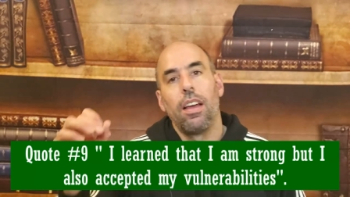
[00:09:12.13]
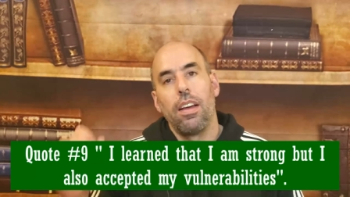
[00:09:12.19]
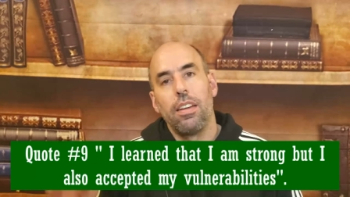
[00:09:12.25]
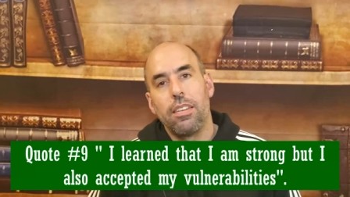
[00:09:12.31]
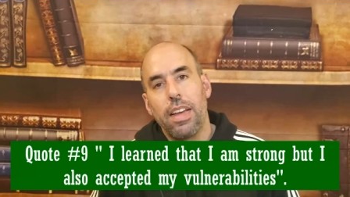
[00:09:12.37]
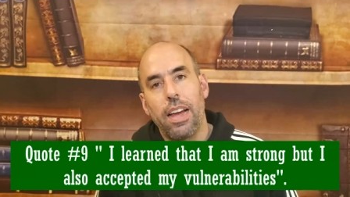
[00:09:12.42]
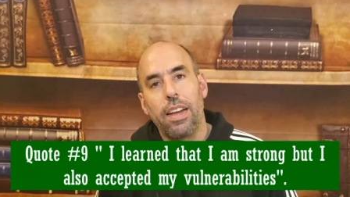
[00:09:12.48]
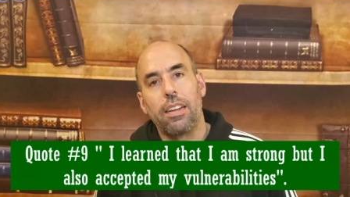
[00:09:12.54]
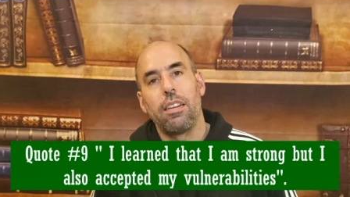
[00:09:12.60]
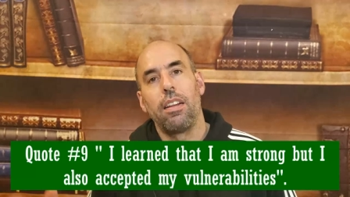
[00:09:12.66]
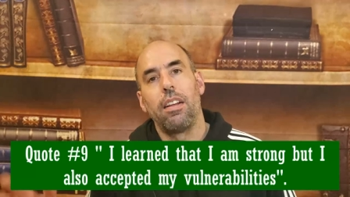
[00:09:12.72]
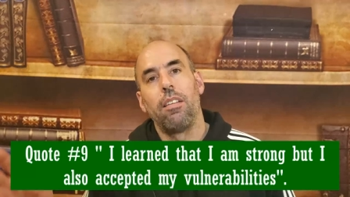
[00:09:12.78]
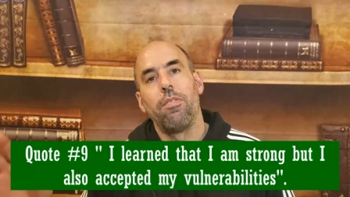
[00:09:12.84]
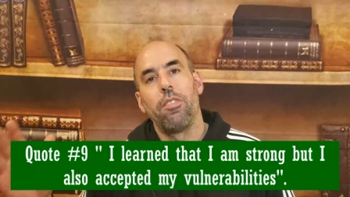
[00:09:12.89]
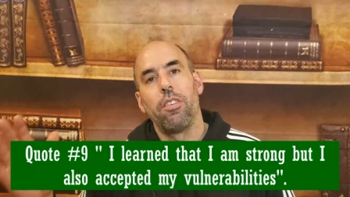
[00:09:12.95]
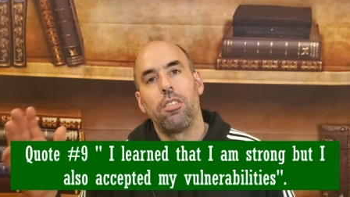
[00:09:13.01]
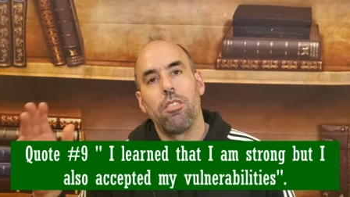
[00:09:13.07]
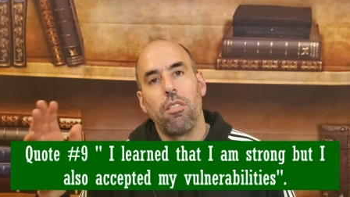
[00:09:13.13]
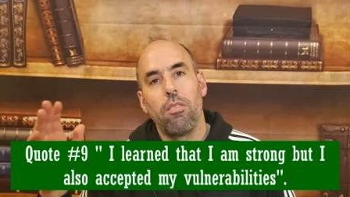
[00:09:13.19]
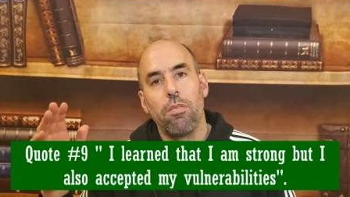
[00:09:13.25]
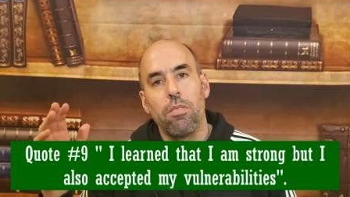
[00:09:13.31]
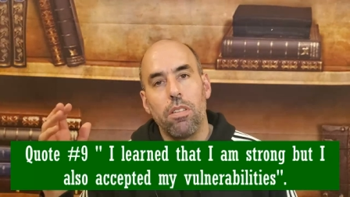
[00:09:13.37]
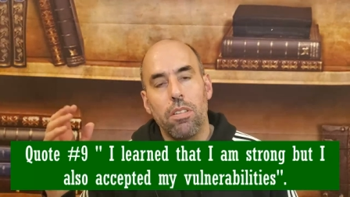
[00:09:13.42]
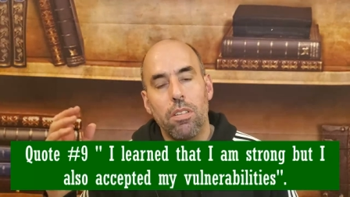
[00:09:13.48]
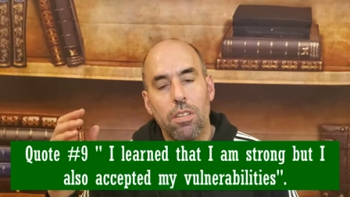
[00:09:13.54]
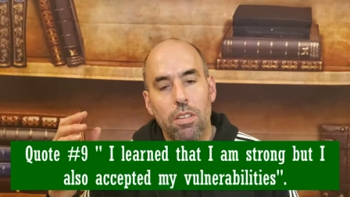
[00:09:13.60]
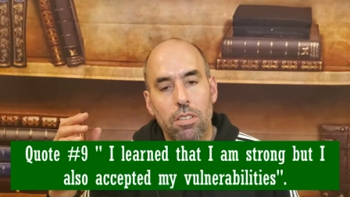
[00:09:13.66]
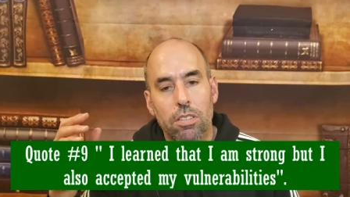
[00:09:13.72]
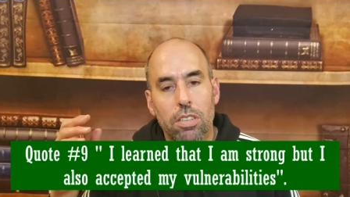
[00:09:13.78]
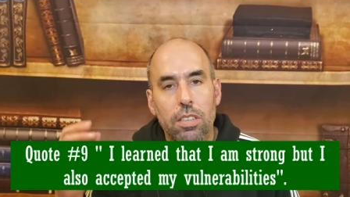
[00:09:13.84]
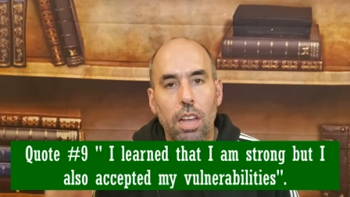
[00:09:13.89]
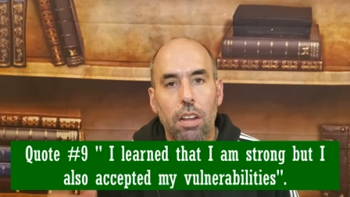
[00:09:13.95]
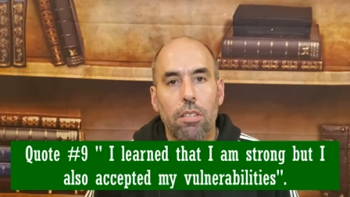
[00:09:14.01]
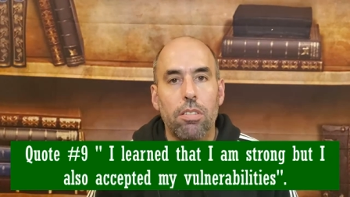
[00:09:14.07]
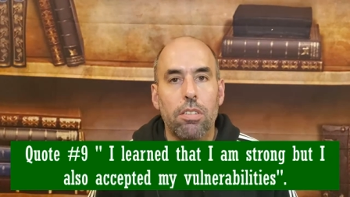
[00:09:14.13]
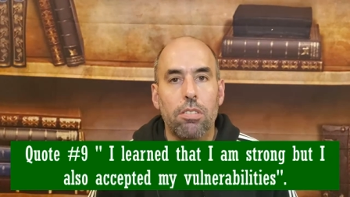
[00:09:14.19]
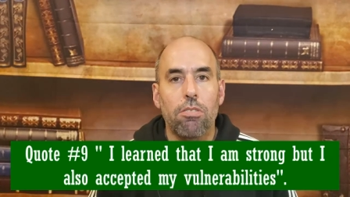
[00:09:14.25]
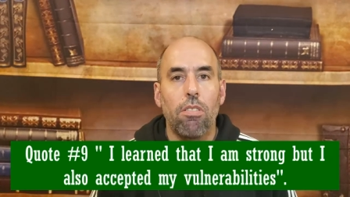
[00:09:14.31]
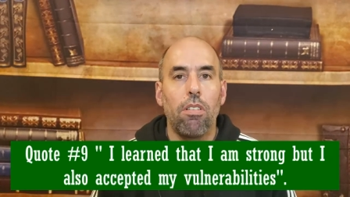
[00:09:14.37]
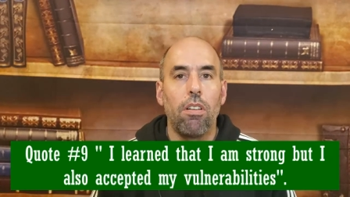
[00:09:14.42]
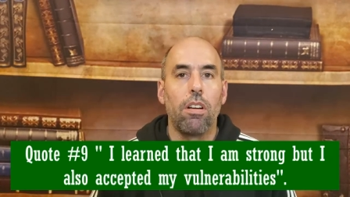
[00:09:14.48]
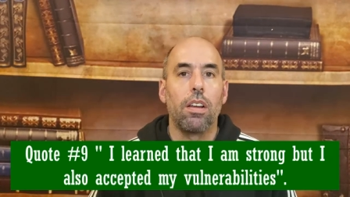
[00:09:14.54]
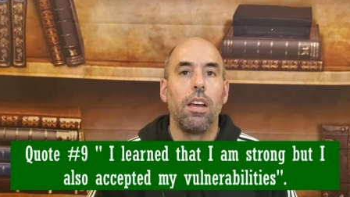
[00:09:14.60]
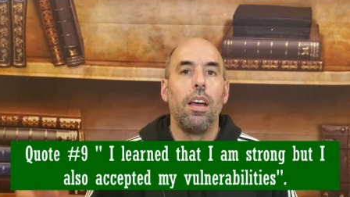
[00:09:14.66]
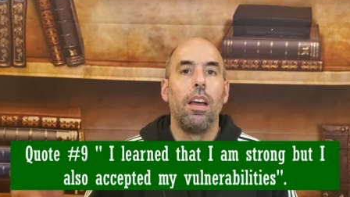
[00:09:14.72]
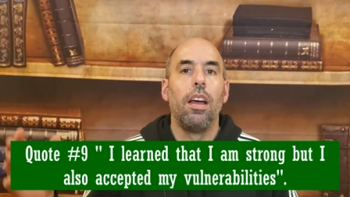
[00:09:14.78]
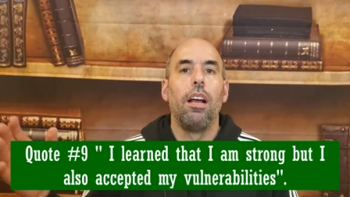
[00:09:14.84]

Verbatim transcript: Exactly. So you're still strong,